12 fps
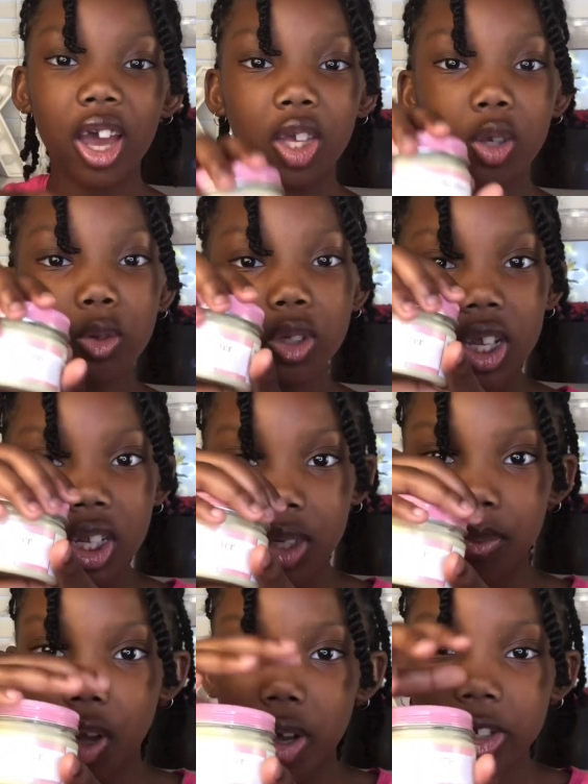I used it to
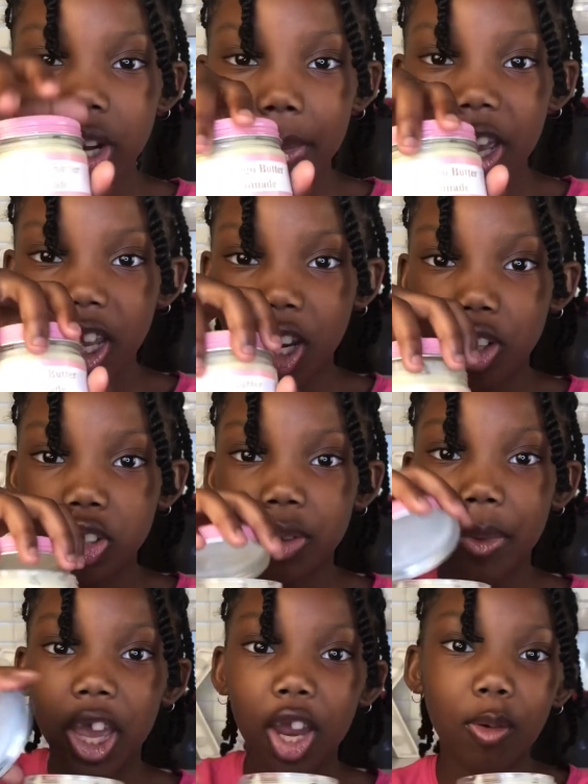blow dry my hair, so
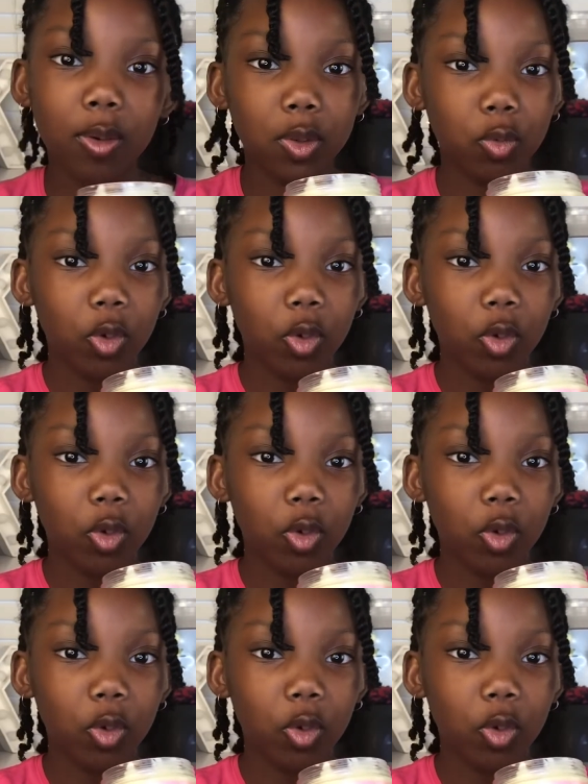my hair was